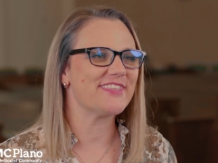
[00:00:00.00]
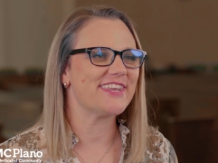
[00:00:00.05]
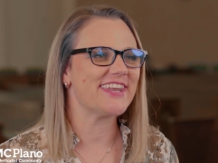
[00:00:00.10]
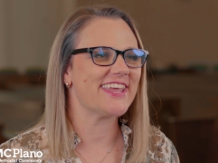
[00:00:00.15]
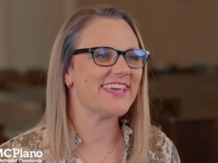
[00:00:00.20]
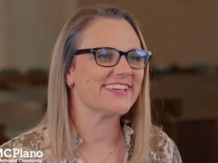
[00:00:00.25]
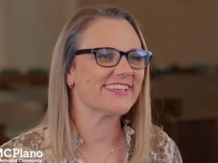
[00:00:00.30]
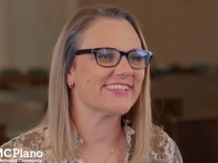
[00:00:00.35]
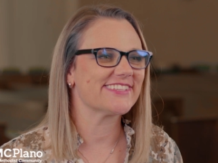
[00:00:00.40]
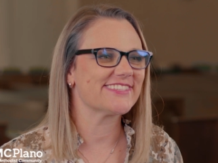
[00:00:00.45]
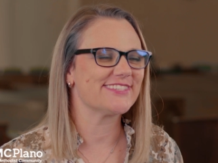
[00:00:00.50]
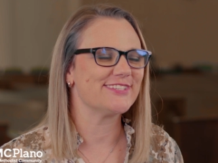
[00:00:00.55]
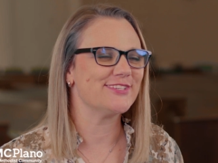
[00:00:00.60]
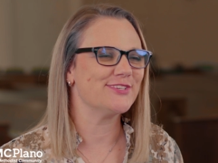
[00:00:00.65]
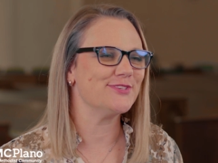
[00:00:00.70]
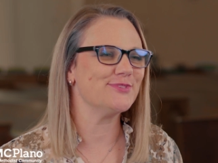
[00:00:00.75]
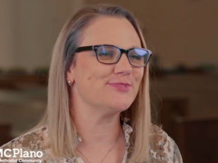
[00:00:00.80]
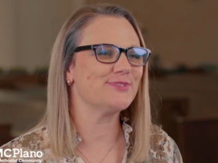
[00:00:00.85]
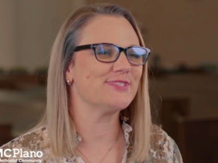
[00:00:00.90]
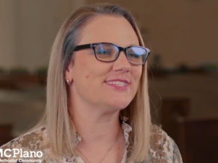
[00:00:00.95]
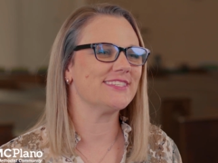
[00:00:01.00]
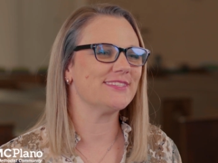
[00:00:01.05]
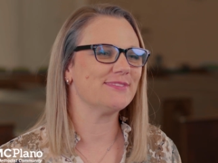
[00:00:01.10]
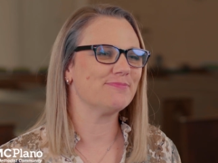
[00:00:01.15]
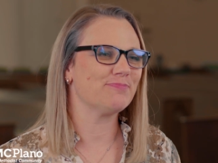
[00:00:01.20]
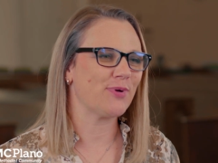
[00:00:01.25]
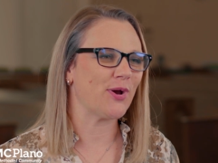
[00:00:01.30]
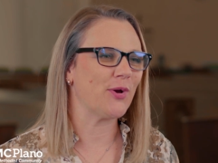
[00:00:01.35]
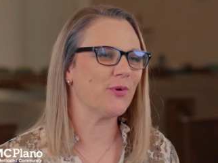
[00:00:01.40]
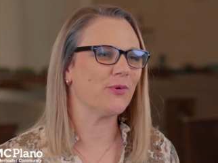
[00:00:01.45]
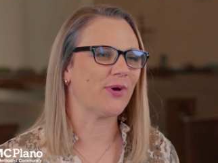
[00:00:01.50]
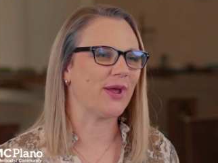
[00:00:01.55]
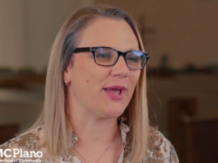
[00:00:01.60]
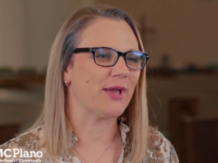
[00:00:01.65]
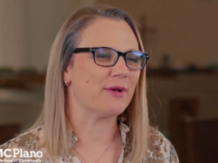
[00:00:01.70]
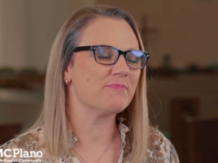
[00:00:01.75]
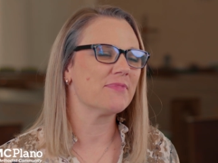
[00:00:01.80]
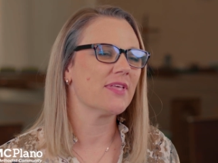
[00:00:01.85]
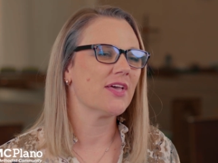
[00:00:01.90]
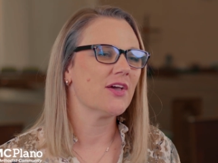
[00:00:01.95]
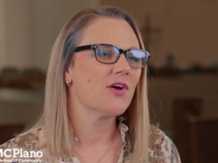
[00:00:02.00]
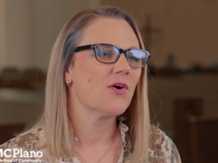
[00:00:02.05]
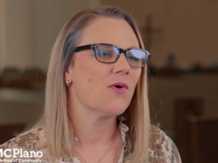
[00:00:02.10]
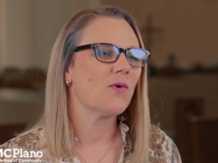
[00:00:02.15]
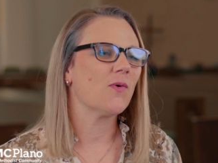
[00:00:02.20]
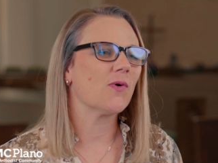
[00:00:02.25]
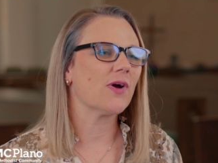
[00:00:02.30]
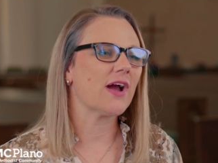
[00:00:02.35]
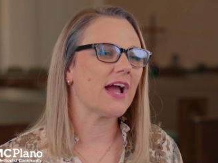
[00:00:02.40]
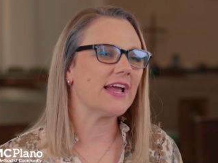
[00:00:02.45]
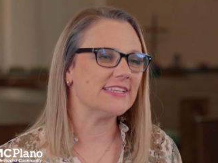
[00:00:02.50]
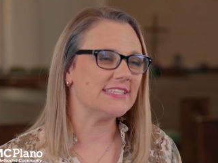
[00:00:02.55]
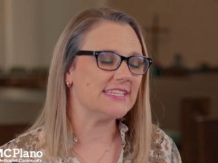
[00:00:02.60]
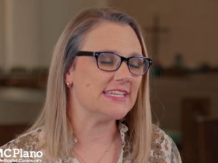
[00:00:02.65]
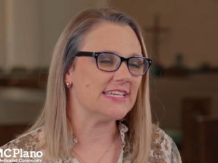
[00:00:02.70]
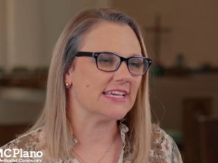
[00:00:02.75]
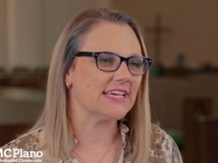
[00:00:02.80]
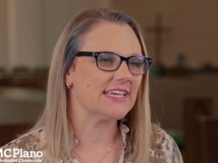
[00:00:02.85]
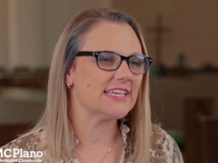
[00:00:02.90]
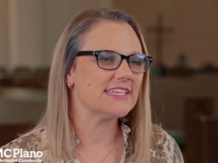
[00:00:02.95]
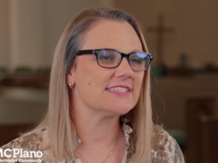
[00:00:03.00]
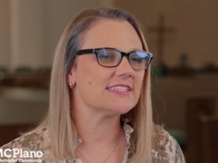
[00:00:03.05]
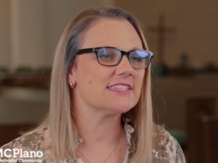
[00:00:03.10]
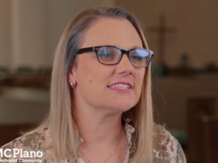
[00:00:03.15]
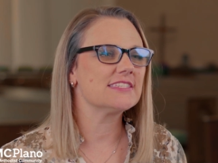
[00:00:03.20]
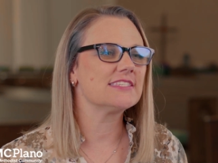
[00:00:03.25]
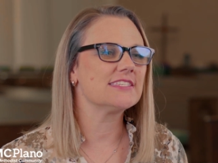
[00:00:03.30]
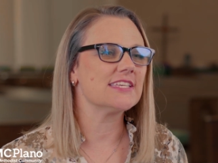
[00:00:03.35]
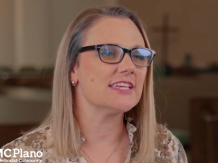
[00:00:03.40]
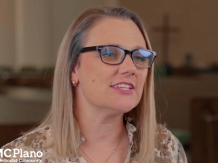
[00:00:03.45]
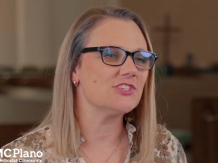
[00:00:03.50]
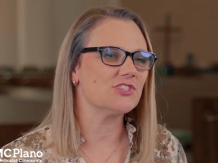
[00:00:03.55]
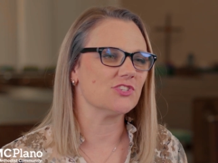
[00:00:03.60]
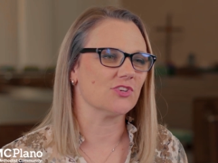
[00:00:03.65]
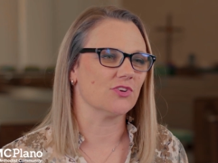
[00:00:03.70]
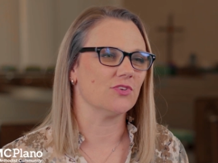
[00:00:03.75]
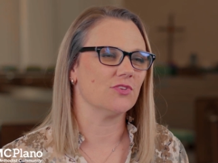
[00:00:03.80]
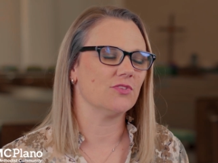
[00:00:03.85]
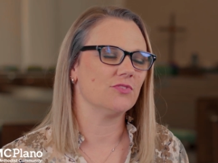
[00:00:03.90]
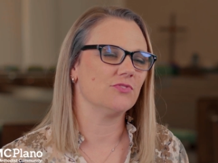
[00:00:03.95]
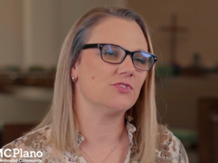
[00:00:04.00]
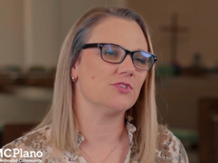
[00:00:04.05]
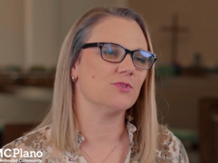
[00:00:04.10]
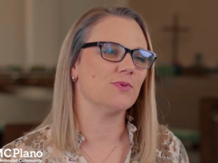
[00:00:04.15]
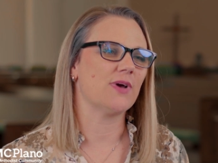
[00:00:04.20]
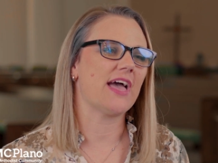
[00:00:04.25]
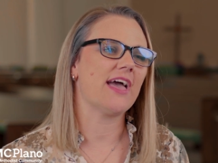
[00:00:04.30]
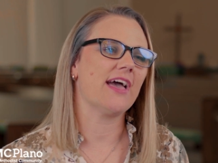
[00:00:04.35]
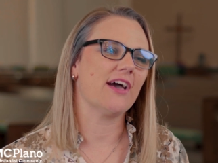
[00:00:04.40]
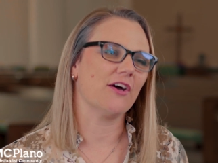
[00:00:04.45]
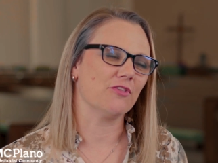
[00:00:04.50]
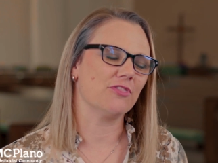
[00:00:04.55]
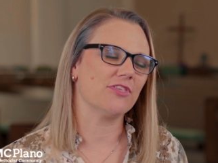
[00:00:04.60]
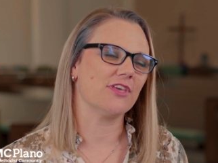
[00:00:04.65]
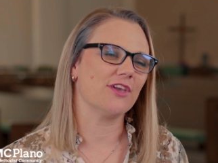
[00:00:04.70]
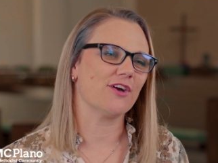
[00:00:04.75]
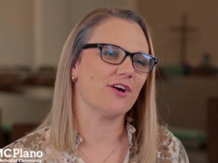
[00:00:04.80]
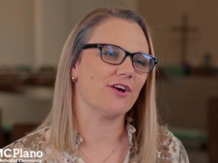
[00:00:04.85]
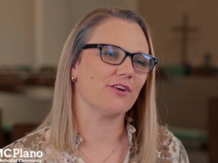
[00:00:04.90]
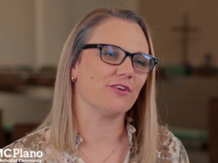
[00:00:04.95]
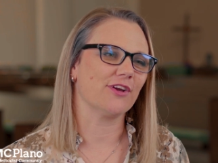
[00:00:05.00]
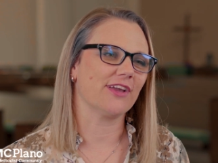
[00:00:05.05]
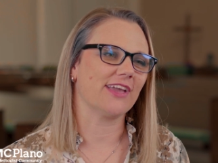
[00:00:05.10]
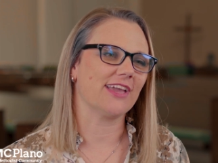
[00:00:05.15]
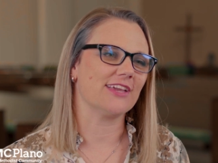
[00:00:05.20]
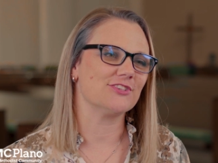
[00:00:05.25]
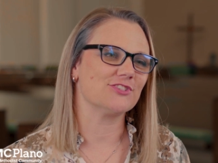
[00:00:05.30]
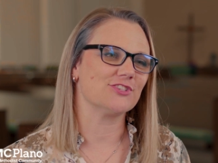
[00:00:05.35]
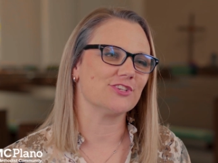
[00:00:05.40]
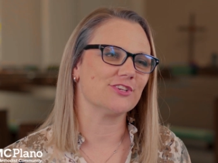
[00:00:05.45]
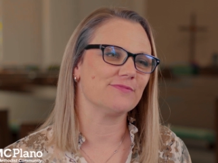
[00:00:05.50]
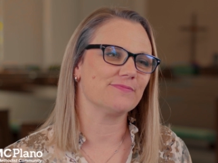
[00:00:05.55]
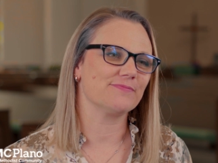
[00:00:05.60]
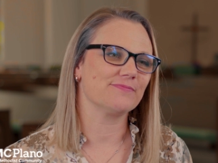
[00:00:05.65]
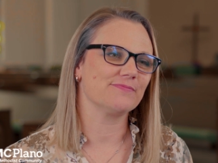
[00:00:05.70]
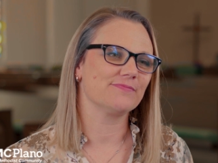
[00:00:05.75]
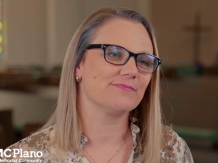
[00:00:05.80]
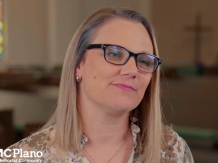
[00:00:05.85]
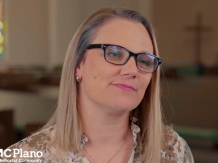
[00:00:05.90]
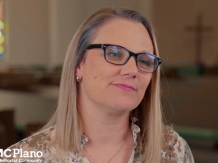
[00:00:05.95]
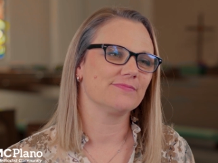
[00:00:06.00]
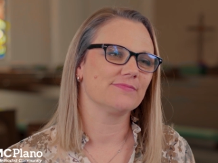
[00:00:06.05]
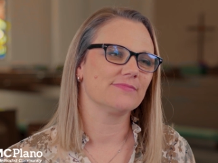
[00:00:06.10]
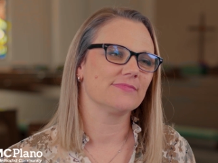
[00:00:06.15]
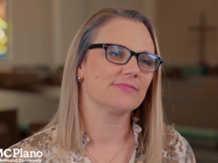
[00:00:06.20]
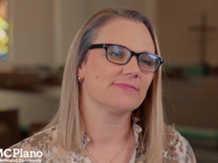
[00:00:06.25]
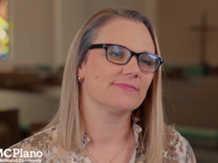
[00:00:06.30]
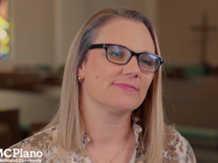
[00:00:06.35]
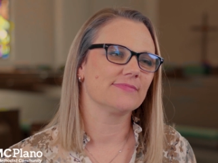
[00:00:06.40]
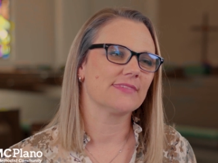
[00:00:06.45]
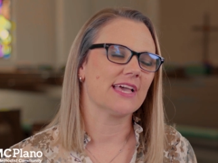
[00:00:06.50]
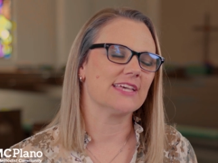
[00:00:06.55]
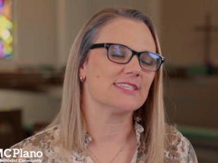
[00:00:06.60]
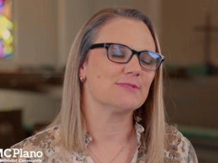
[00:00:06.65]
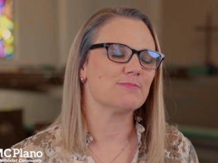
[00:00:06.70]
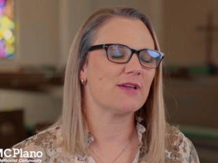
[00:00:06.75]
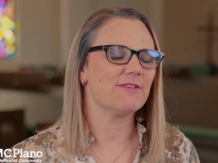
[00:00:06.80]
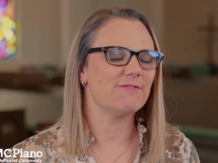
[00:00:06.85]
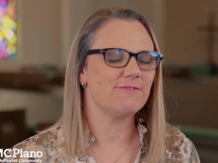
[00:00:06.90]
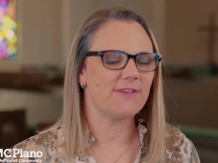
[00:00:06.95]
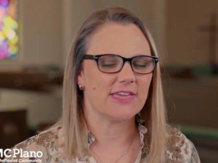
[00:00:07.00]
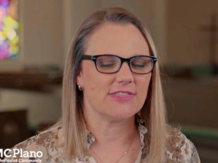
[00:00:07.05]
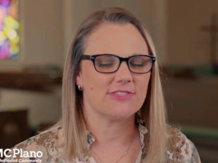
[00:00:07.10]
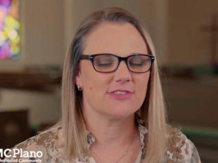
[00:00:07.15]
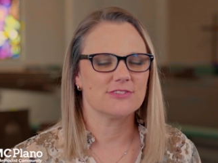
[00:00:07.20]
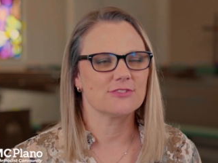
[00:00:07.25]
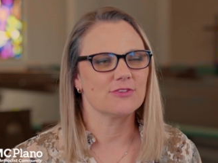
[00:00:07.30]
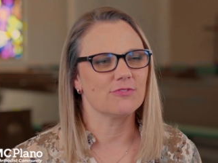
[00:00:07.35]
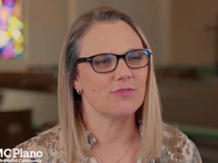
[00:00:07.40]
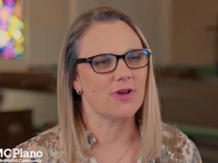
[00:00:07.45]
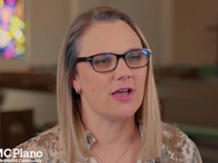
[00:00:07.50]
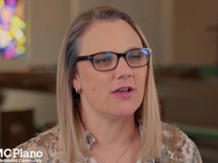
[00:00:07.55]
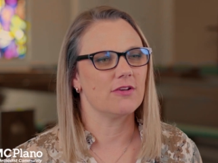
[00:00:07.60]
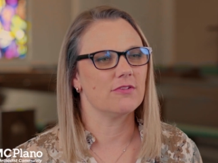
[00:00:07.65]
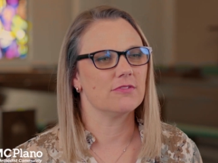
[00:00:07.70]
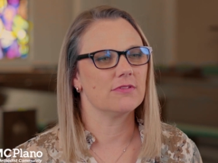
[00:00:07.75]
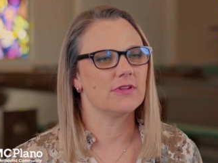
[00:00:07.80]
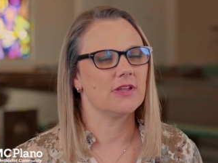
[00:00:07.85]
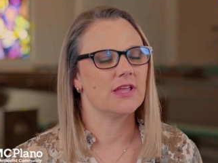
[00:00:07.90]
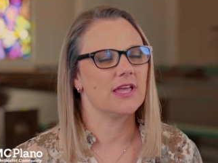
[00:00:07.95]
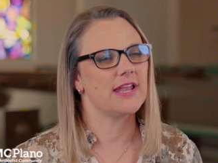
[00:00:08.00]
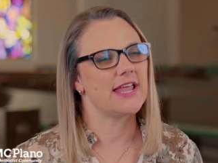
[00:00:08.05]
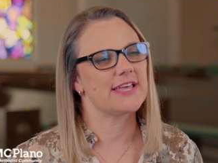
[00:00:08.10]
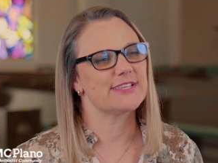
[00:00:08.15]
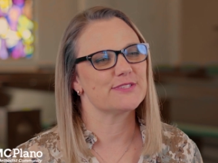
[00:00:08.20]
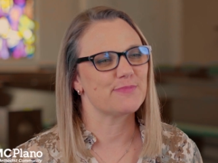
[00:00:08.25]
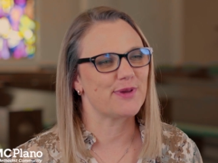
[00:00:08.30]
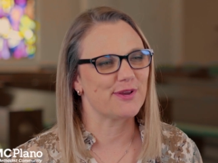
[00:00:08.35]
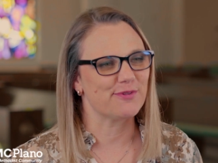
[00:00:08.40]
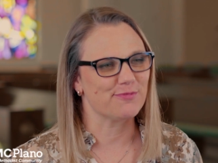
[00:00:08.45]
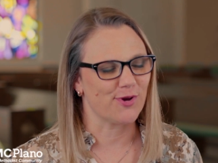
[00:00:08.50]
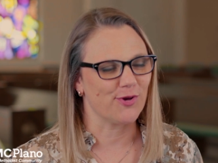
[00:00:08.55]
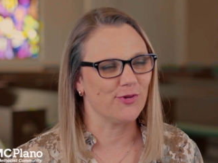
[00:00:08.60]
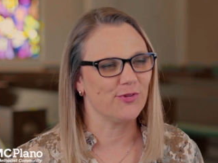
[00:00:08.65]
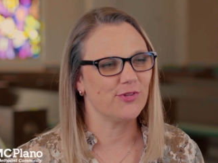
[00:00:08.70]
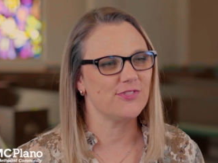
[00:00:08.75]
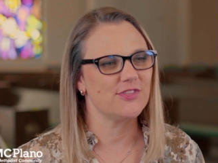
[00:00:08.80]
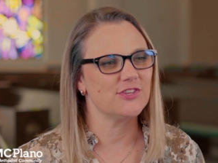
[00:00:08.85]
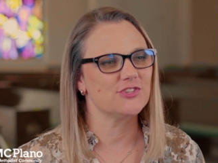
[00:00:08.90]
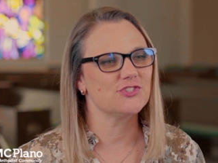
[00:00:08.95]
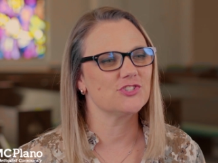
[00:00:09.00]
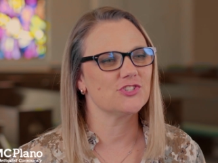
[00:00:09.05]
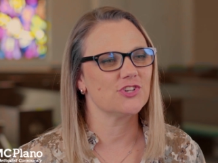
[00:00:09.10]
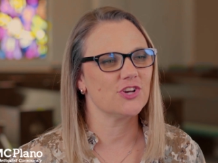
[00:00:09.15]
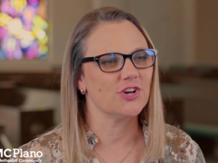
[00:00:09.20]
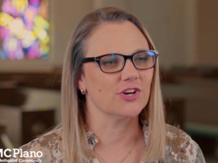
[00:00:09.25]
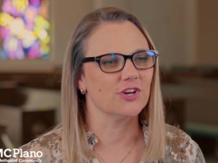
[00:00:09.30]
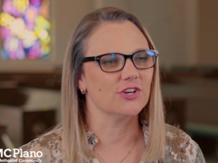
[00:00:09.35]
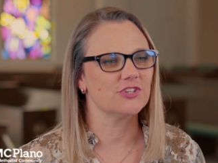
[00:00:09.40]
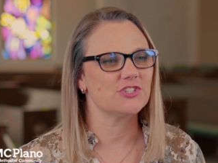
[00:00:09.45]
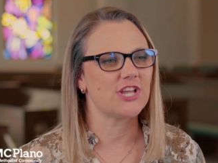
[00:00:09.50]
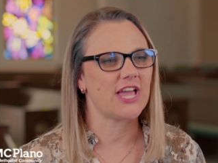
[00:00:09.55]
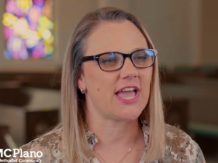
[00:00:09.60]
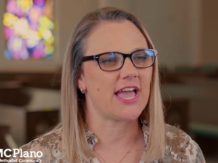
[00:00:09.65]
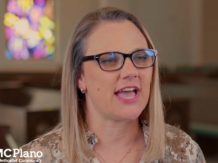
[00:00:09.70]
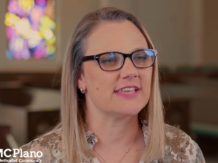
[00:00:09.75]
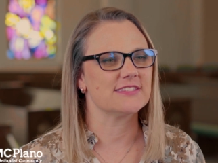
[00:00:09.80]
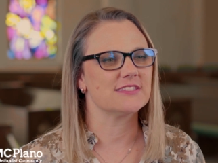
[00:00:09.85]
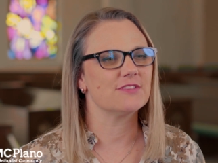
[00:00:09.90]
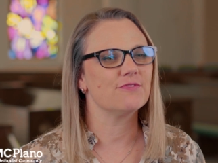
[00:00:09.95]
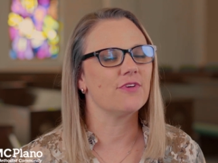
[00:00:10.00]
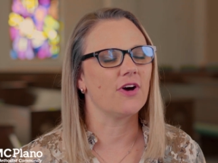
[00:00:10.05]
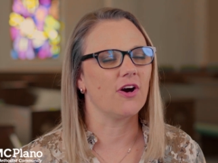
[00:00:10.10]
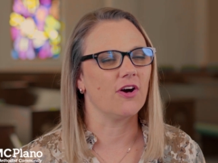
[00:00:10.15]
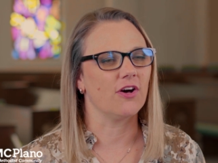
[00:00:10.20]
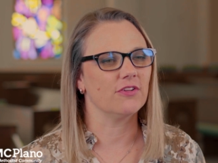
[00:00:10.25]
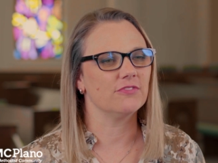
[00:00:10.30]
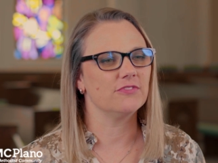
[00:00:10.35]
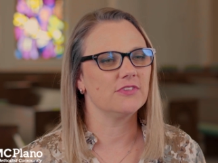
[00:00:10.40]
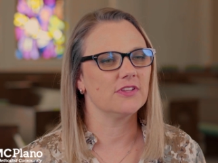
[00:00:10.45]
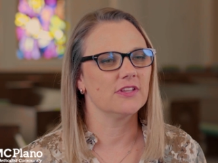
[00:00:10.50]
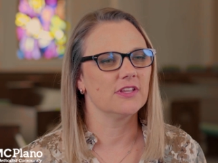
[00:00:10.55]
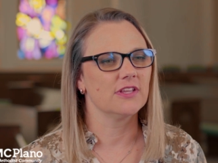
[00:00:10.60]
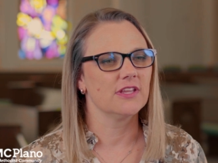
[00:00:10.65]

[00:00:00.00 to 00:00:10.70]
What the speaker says: the next new program or idea is essential to a healthy congregation. As my faith has grown and as my role in the church has evolved,